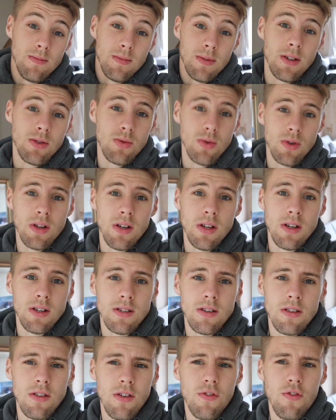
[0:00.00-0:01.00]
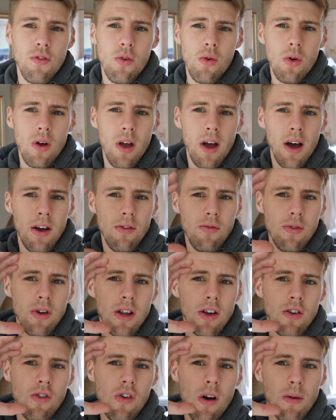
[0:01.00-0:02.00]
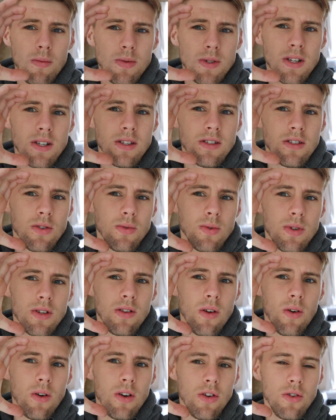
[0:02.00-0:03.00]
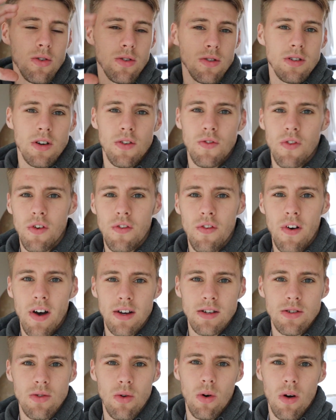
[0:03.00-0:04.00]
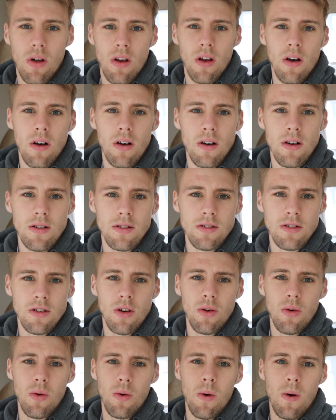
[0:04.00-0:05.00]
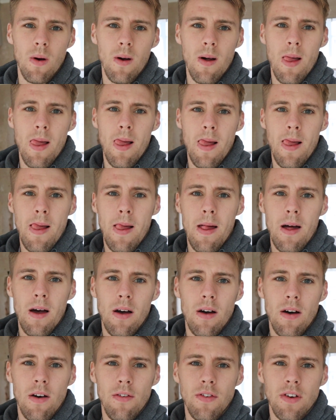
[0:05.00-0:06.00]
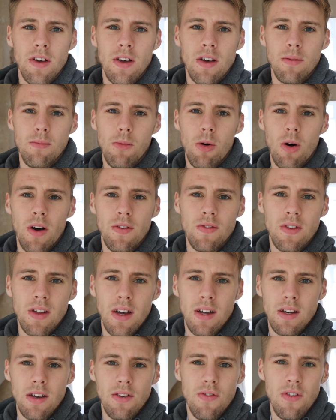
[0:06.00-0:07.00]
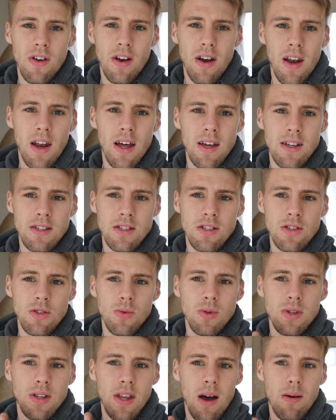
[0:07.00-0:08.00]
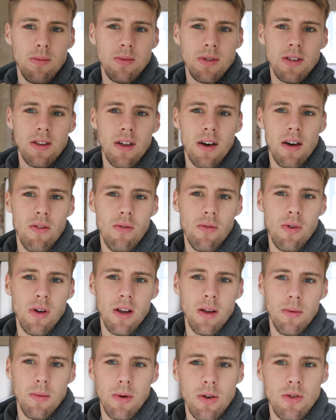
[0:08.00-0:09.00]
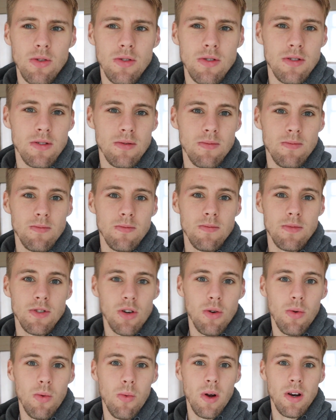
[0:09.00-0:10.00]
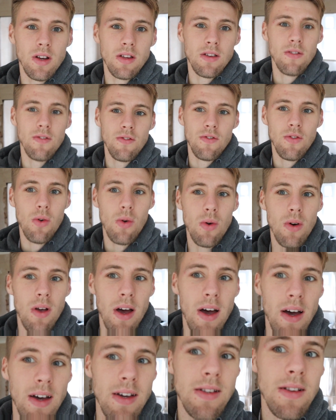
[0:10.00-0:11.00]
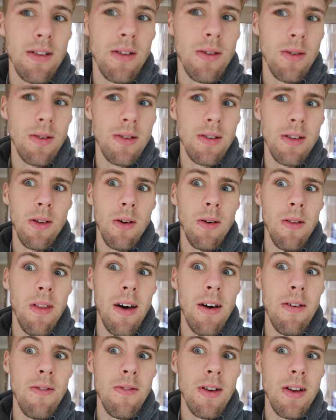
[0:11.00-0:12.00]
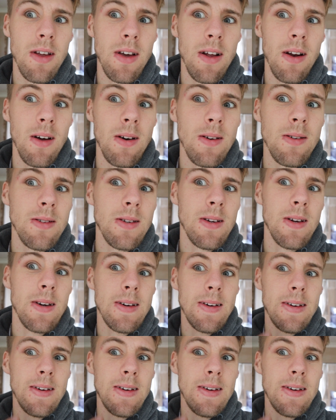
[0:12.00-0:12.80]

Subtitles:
That's what it is. The 4K really crops in, so it's like cuts off your face quite a lot. So I think I might have to get a different lens to adapt to that really, because so when it's in 4K it's like that really close.